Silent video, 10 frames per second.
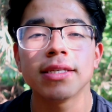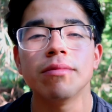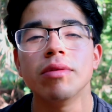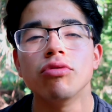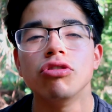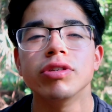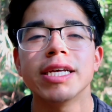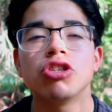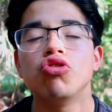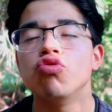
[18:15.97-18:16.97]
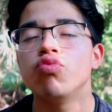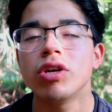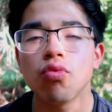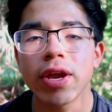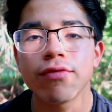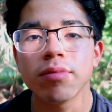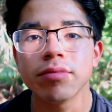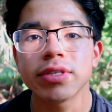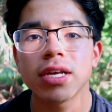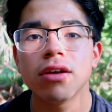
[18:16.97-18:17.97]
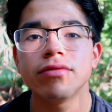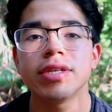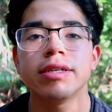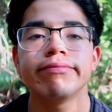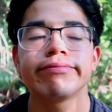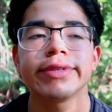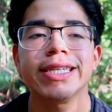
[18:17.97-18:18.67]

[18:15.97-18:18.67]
Some people use that to run away from themselves and